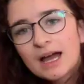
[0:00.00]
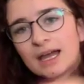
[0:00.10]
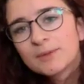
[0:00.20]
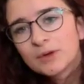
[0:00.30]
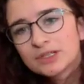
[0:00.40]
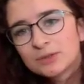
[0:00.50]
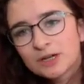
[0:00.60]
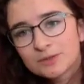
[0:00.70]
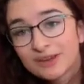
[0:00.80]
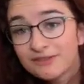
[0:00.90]
am going to
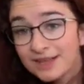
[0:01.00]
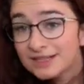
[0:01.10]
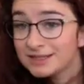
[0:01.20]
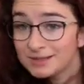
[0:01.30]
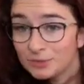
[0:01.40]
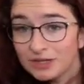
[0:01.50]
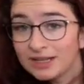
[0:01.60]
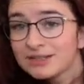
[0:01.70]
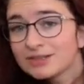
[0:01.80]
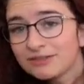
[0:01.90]
wash my face this
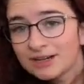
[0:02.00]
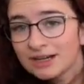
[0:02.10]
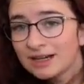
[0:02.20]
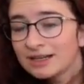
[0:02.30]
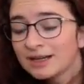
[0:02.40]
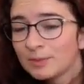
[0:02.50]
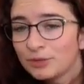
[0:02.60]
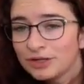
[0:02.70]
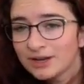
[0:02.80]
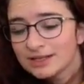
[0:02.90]
morning, so I figured I'd bring
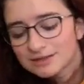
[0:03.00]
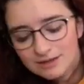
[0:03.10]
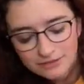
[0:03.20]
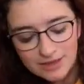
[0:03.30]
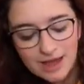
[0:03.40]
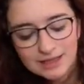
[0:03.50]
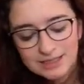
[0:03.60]
you guys along for that.